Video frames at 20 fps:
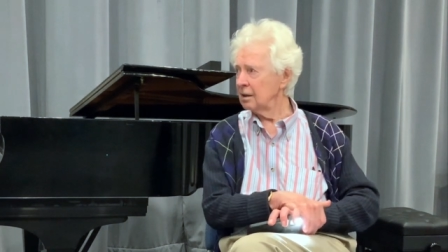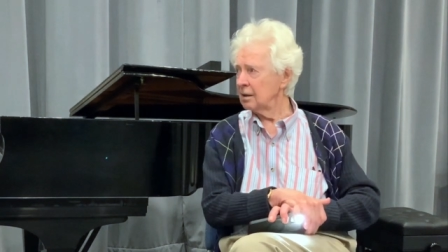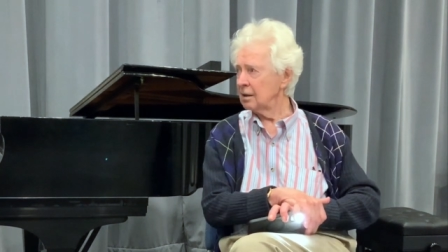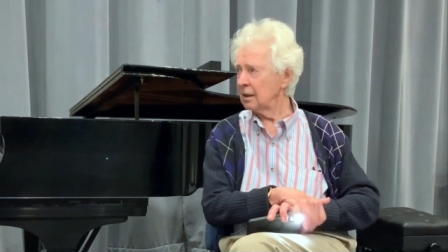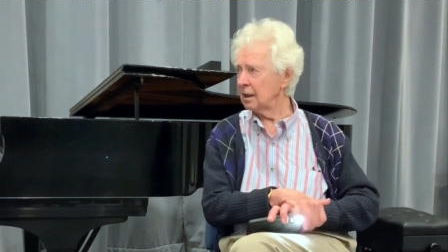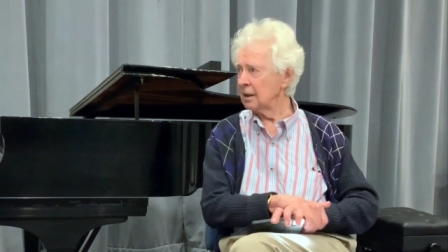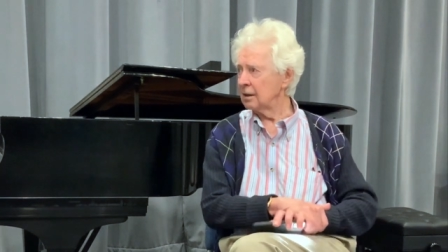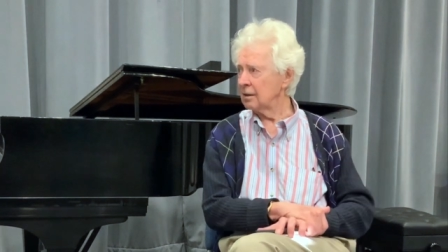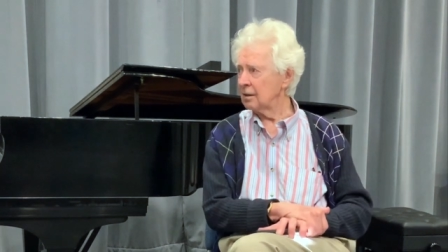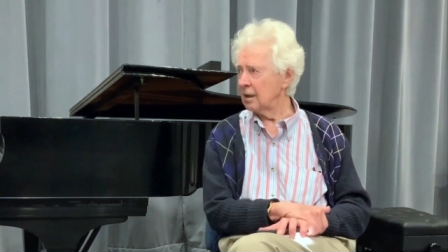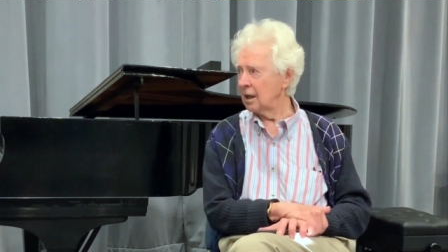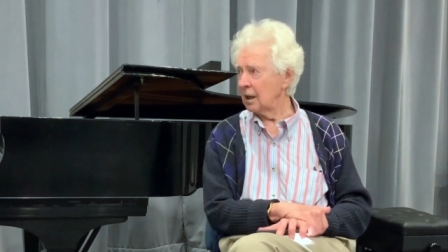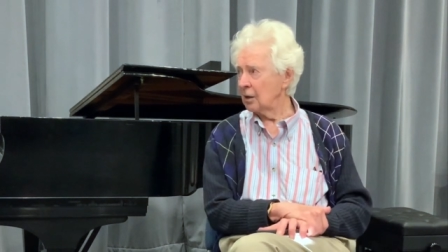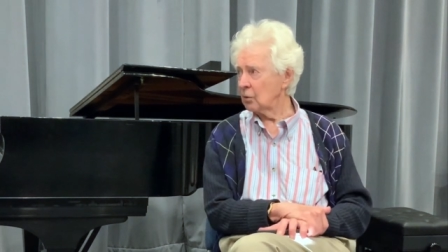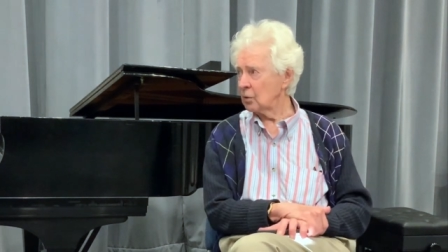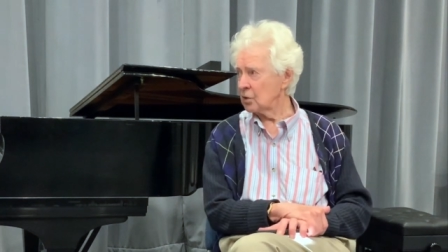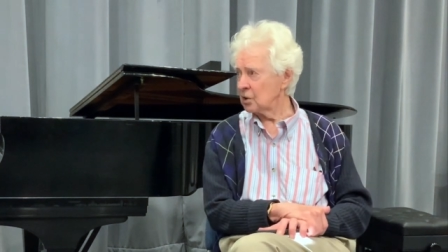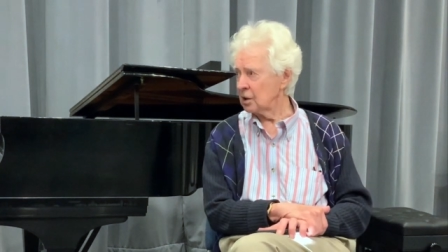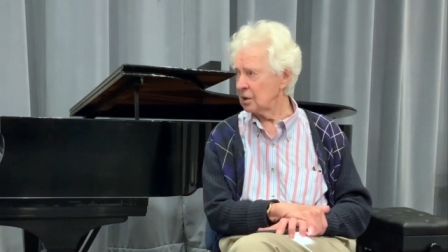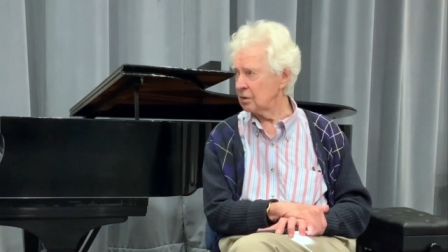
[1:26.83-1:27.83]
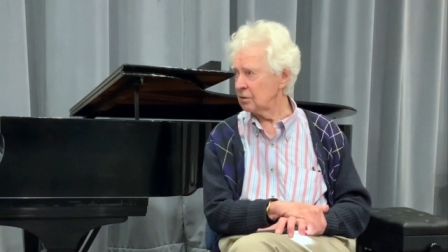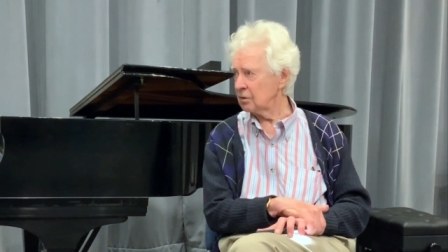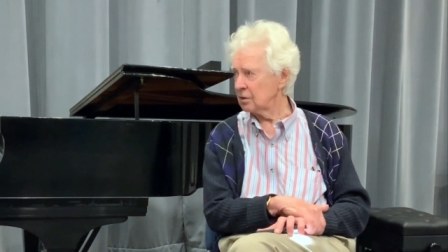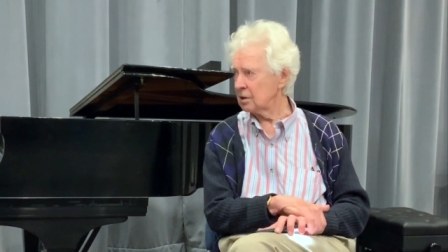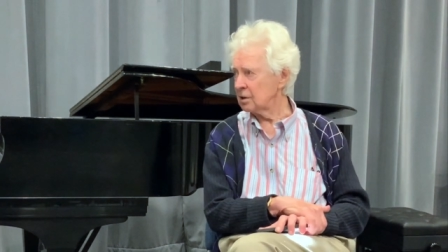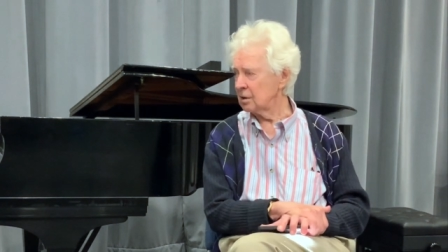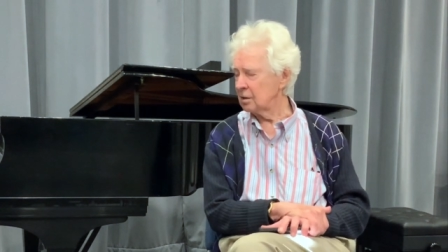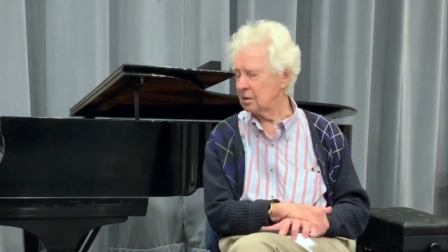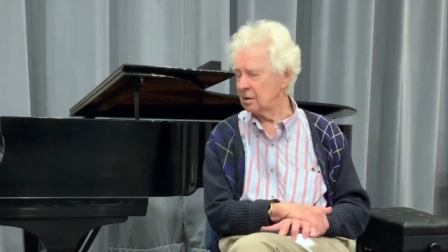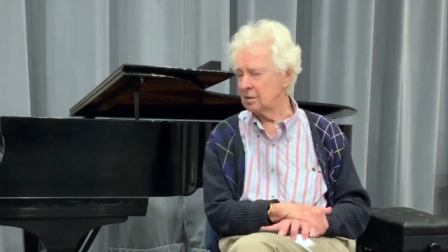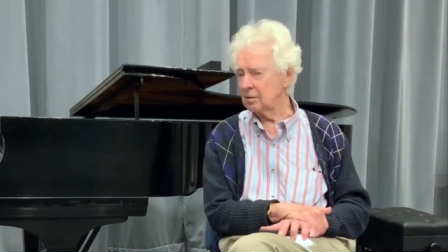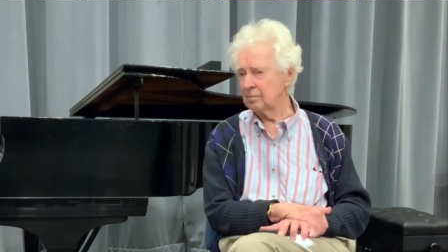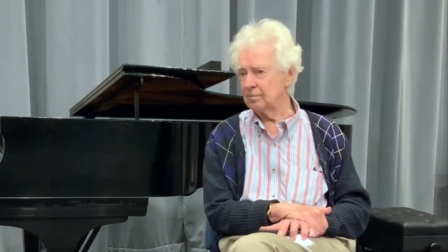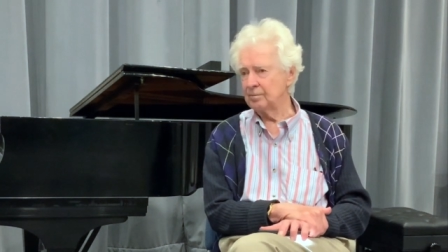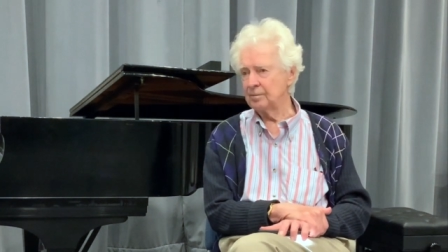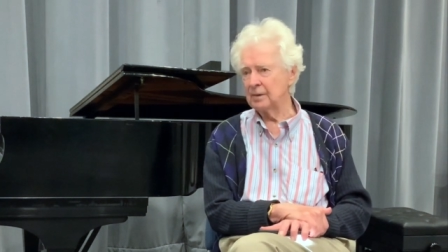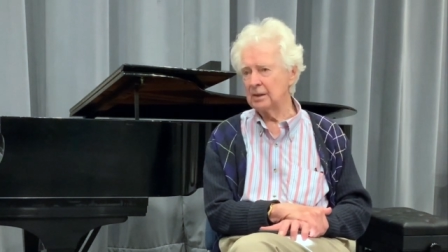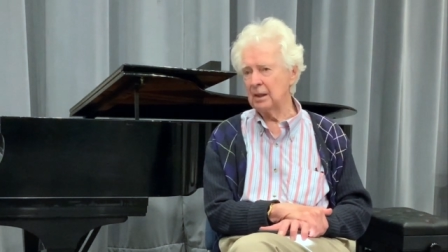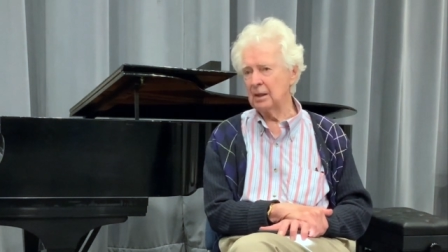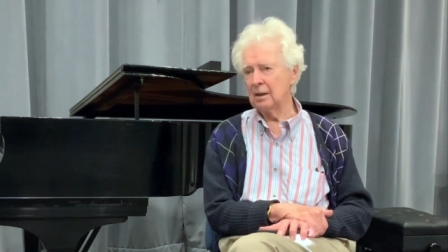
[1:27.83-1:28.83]
that I was interested in.
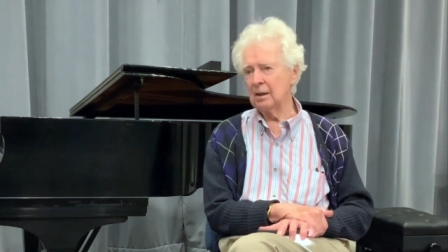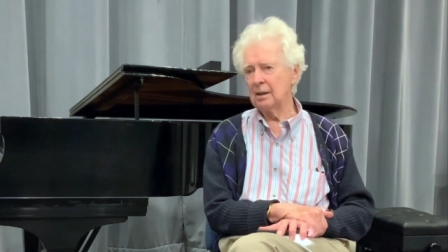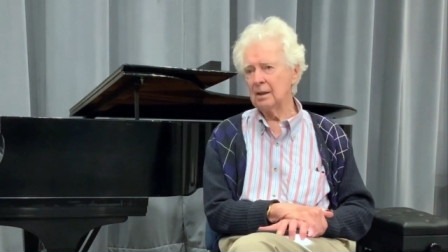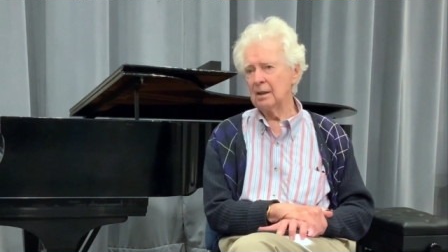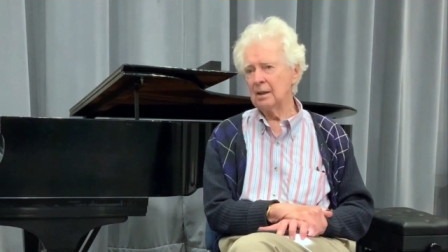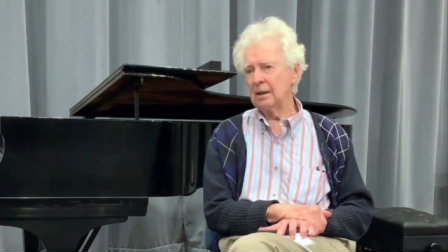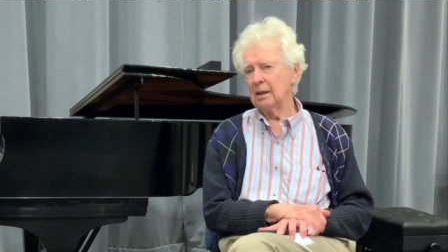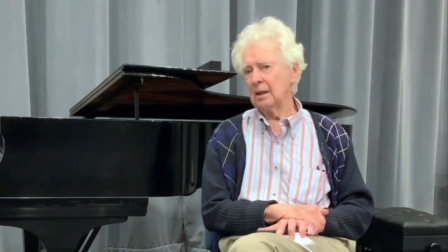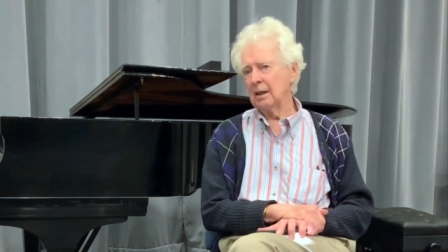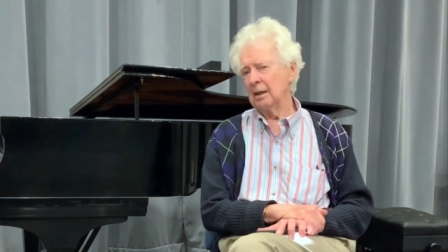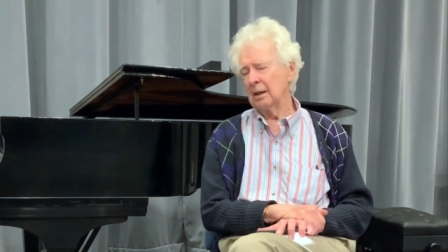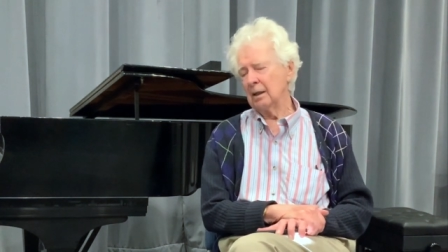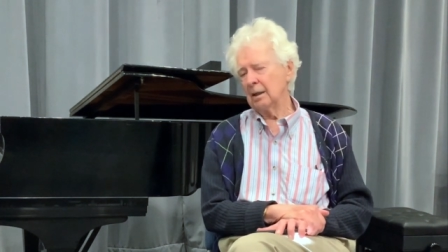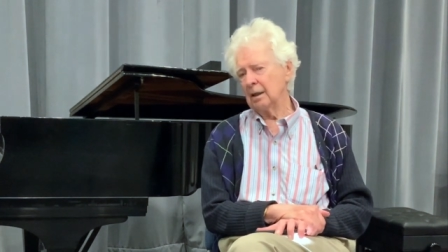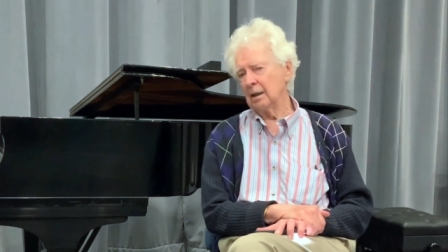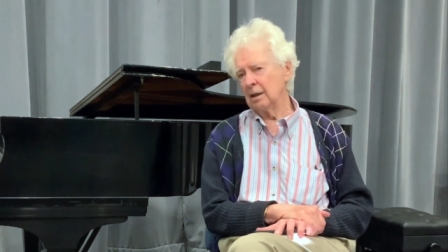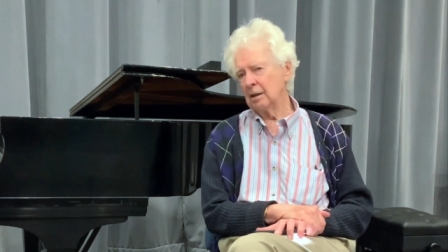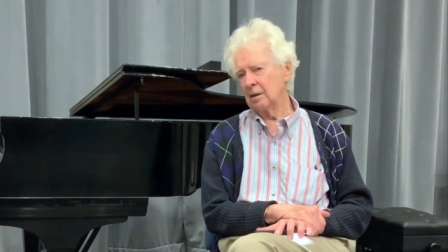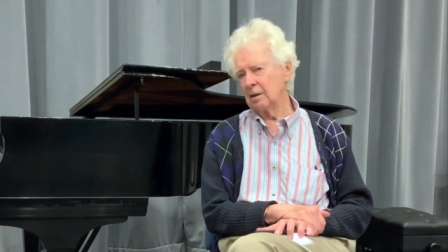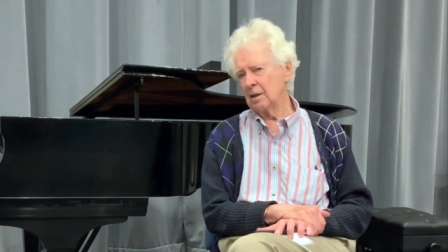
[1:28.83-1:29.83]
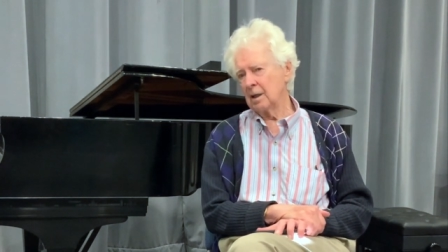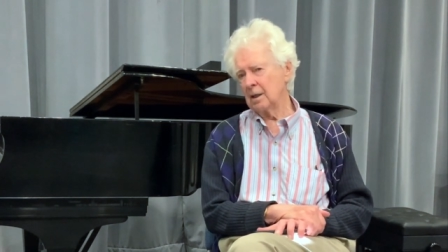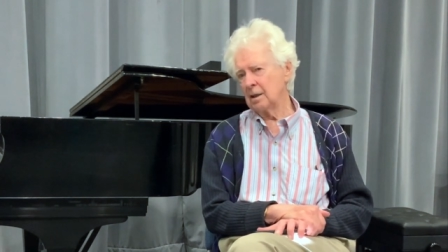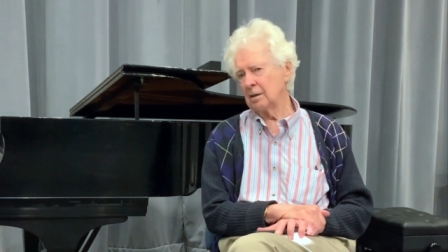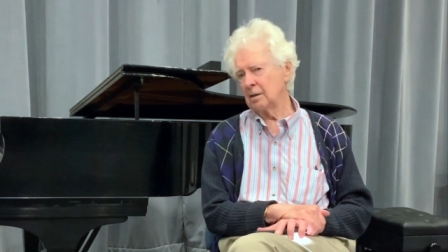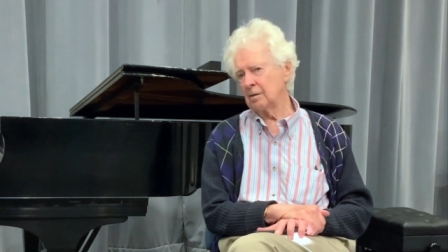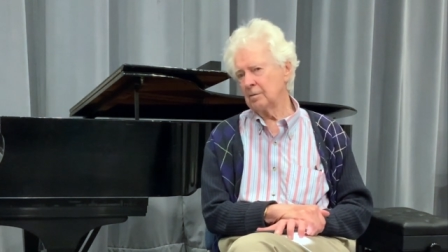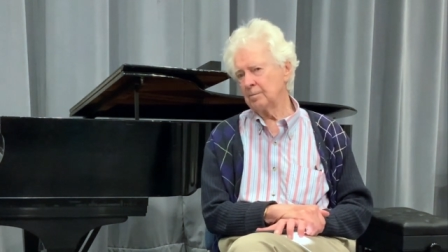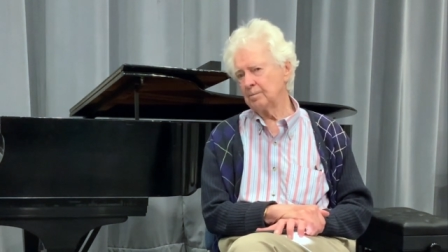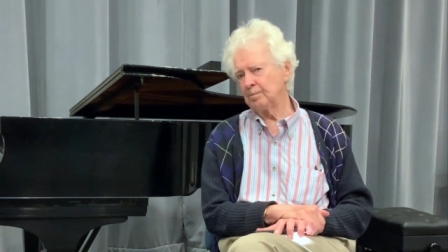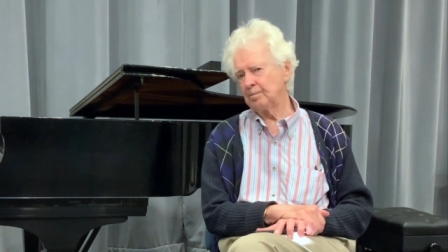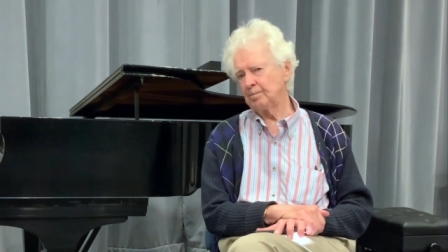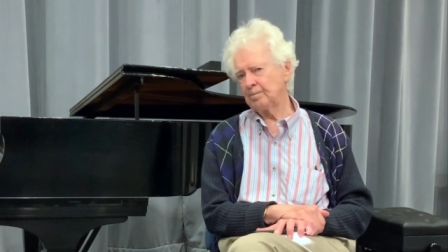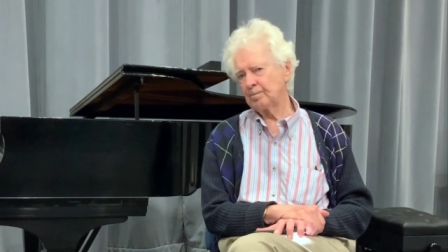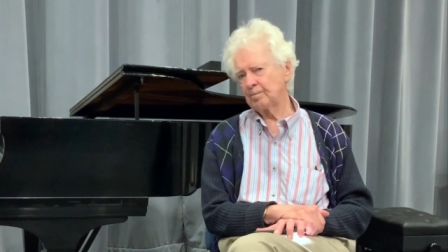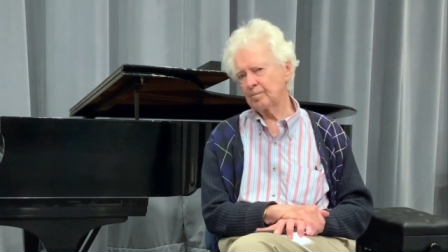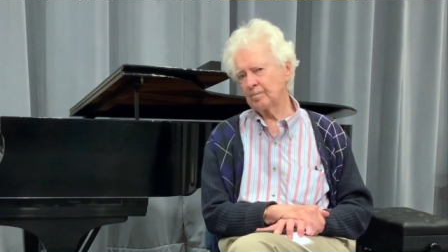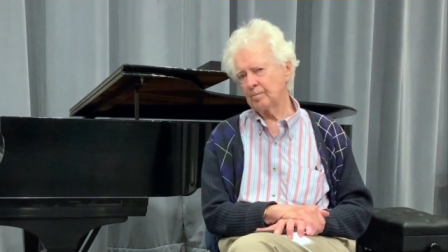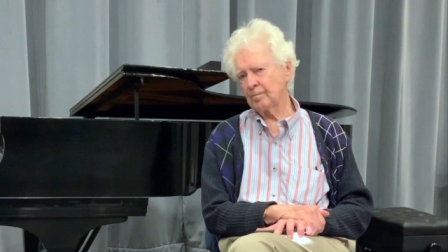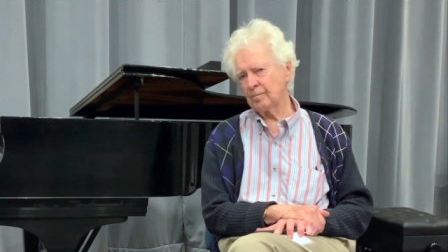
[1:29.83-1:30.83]
And
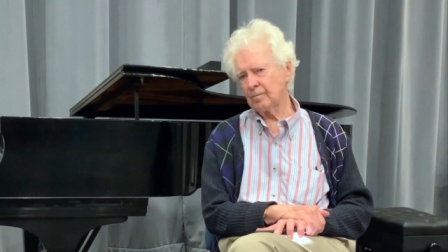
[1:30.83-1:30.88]
then